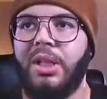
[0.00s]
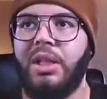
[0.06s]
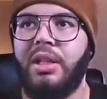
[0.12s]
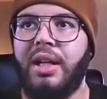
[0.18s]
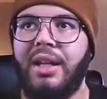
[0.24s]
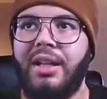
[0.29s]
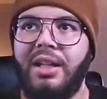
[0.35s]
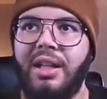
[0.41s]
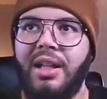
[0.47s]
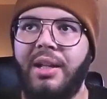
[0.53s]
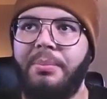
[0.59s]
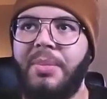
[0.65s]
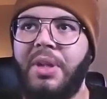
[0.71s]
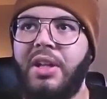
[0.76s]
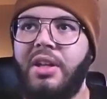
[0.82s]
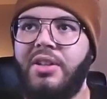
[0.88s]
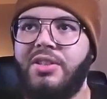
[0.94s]
LLM.
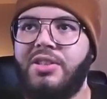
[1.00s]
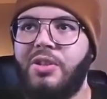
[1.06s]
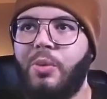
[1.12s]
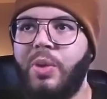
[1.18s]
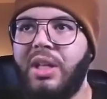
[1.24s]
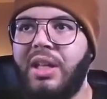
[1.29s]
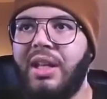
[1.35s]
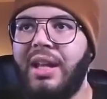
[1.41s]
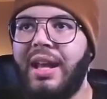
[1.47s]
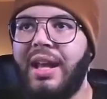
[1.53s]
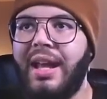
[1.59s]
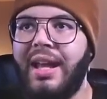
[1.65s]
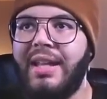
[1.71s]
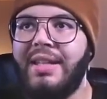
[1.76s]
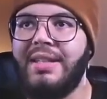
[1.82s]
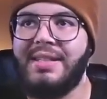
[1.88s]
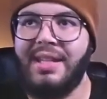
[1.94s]
So we can
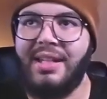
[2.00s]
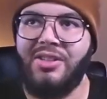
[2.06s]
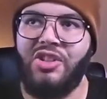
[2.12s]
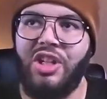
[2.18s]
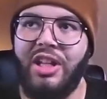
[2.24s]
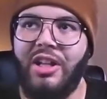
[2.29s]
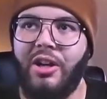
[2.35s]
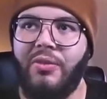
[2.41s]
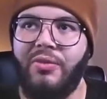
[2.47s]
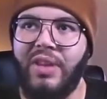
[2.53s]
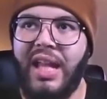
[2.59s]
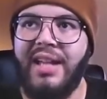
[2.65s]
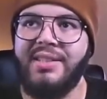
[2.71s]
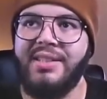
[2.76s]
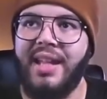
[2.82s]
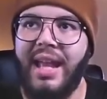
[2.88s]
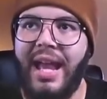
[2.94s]
instantiate our
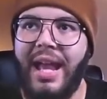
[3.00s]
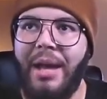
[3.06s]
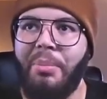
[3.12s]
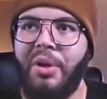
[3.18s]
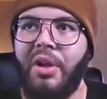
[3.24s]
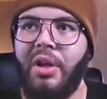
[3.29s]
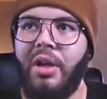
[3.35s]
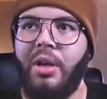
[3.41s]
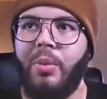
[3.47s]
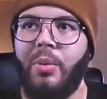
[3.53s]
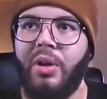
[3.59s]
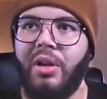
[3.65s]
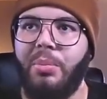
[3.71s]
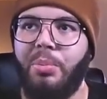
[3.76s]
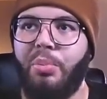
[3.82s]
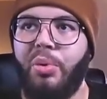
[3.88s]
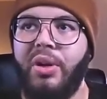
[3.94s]
Flask app. We're going
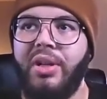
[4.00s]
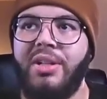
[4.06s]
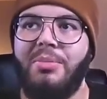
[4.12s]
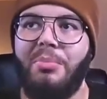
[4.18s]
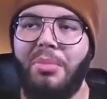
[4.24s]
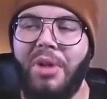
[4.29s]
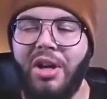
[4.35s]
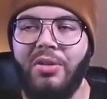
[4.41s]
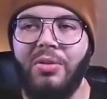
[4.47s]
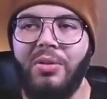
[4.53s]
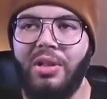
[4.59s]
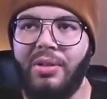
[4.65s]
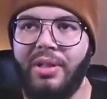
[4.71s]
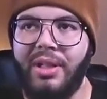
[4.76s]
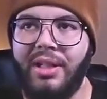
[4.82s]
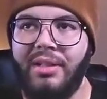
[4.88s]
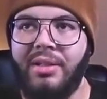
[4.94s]
to print model
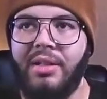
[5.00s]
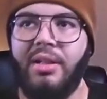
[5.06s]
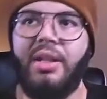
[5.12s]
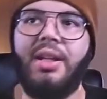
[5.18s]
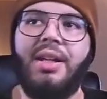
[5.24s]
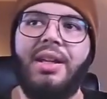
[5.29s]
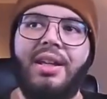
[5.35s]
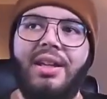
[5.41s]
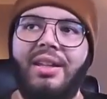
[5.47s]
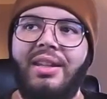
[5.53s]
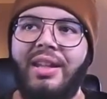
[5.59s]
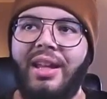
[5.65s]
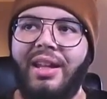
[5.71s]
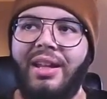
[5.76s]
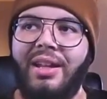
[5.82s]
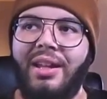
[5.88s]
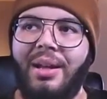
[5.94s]
loading, and
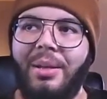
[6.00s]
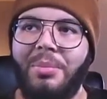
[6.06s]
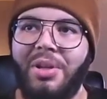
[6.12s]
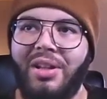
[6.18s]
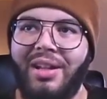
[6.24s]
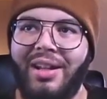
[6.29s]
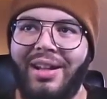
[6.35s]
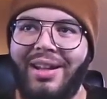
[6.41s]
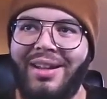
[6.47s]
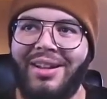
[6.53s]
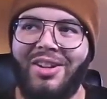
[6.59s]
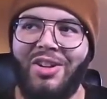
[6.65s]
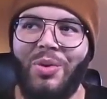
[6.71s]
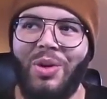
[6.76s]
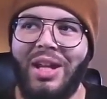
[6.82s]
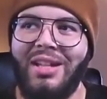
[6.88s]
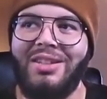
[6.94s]
then I'm going to
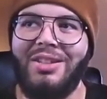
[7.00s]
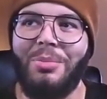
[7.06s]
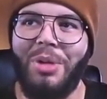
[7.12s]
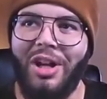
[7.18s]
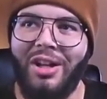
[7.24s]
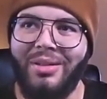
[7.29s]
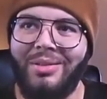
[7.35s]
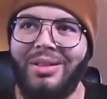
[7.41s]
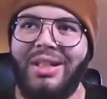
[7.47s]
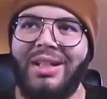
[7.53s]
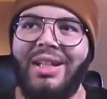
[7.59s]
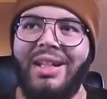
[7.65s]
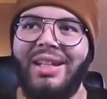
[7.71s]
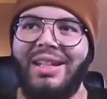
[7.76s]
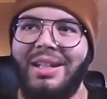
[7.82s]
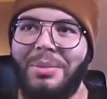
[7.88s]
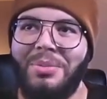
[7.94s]
create the model,
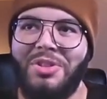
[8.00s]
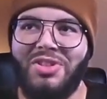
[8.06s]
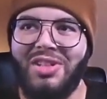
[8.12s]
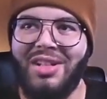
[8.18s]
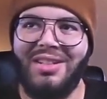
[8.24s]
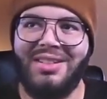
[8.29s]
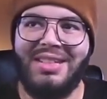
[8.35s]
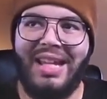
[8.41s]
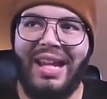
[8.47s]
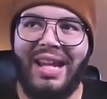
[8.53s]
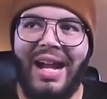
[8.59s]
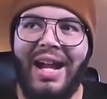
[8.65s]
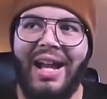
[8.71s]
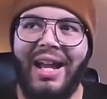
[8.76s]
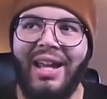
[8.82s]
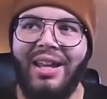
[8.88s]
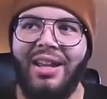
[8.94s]
and then I'm just going to say
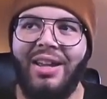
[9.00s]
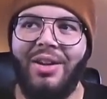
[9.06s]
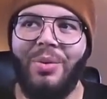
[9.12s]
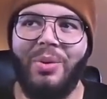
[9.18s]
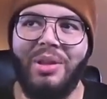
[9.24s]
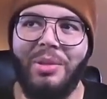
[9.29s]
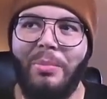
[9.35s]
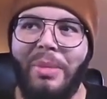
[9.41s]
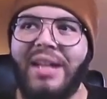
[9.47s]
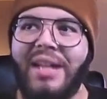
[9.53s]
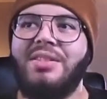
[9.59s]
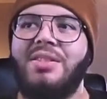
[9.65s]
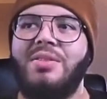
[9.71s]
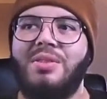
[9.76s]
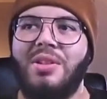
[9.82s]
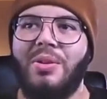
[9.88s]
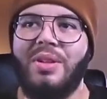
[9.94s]
hi with a max
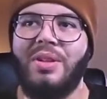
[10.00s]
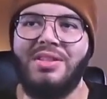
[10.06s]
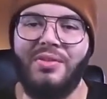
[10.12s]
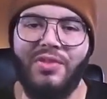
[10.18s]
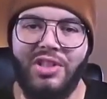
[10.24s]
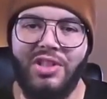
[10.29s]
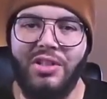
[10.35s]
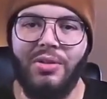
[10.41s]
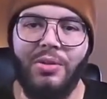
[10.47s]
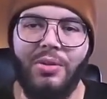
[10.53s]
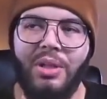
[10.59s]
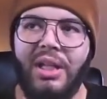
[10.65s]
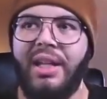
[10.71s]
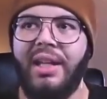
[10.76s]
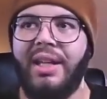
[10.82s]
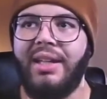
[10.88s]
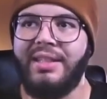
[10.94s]
new tokens of 2.
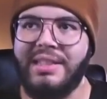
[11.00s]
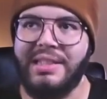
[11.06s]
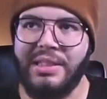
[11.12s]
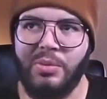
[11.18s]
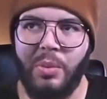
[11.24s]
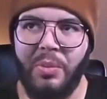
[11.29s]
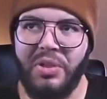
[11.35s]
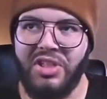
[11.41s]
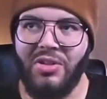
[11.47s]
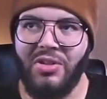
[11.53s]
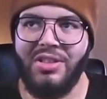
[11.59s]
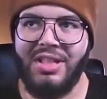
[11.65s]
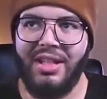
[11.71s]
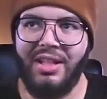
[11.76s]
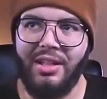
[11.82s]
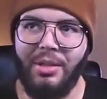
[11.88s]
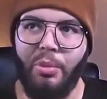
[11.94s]
And this is when we start
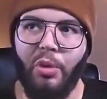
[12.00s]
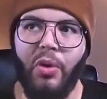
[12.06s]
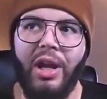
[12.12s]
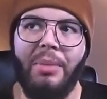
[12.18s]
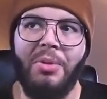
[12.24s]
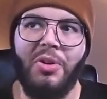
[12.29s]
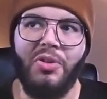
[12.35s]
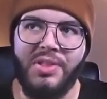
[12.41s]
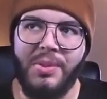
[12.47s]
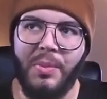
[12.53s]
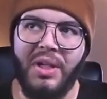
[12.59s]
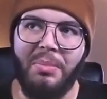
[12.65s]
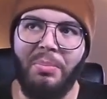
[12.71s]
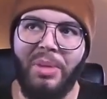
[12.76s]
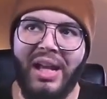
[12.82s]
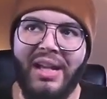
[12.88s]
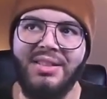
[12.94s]
saying the parameters that we
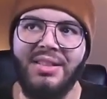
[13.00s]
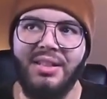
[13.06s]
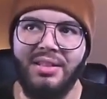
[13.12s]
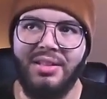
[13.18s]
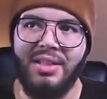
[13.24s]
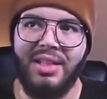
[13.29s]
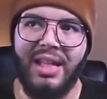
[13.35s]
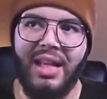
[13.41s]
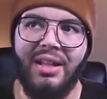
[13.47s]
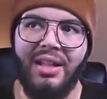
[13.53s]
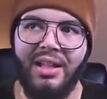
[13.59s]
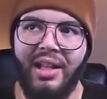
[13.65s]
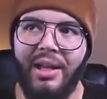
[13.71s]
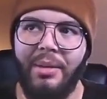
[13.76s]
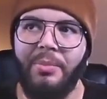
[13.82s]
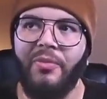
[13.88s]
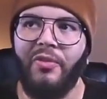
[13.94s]
can pass into the
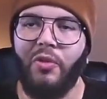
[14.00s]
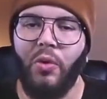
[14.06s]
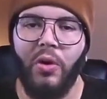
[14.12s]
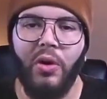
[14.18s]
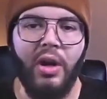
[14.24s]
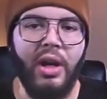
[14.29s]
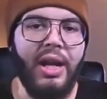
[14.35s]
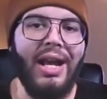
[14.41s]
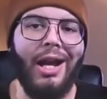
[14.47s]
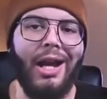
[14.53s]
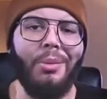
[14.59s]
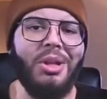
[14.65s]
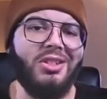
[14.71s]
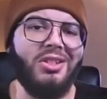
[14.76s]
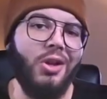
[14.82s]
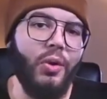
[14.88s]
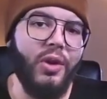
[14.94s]
LLM for how
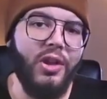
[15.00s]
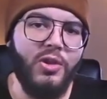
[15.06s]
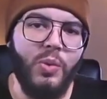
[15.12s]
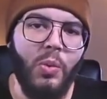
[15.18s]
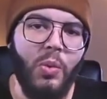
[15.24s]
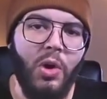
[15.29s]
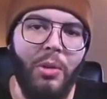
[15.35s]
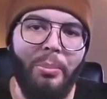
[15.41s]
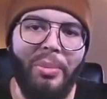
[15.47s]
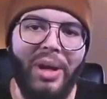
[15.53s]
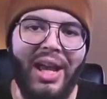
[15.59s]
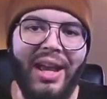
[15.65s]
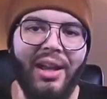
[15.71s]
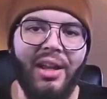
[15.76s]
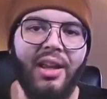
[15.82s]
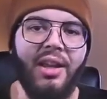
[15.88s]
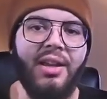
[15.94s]
many tokens we want
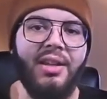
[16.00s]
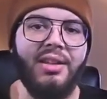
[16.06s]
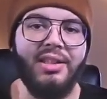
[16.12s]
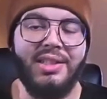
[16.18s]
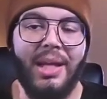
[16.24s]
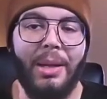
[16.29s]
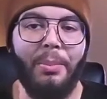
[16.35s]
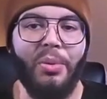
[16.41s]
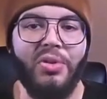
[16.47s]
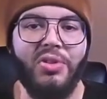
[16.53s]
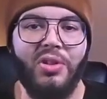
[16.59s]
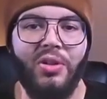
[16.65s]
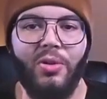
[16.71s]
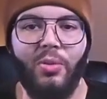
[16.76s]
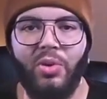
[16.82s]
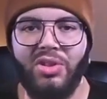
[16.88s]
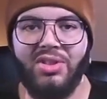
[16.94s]
back, the
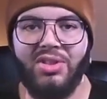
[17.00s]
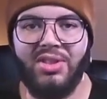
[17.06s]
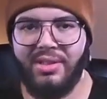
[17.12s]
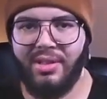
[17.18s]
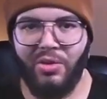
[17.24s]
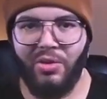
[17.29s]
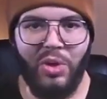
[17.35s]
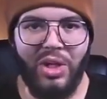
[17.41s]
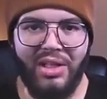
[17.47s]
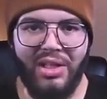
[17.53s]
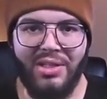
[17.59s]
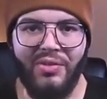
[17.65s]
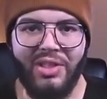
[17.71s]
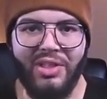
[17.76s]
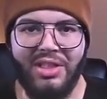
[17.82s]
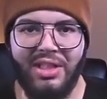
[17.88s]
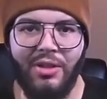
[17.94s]
temperature, which is the
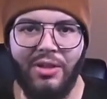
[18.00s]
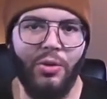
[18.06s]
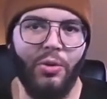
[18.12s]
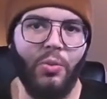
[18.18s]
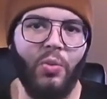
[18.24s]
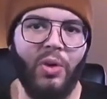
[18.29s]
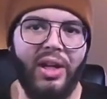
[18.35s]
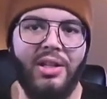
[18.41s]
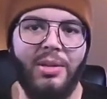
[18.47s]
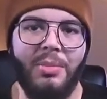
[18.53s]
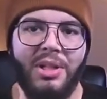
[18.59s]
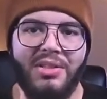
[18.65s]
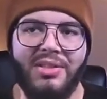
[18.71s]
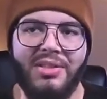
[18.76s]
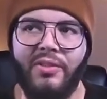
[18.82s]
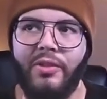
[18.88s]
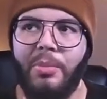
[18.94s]
creativity or
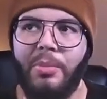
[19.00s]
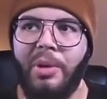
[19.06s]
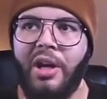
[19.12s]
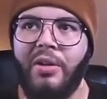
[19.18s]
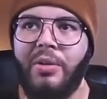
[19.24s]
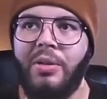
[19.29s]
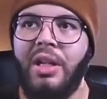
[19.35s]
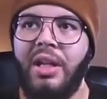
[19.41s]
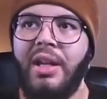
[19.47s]
randomness of the model,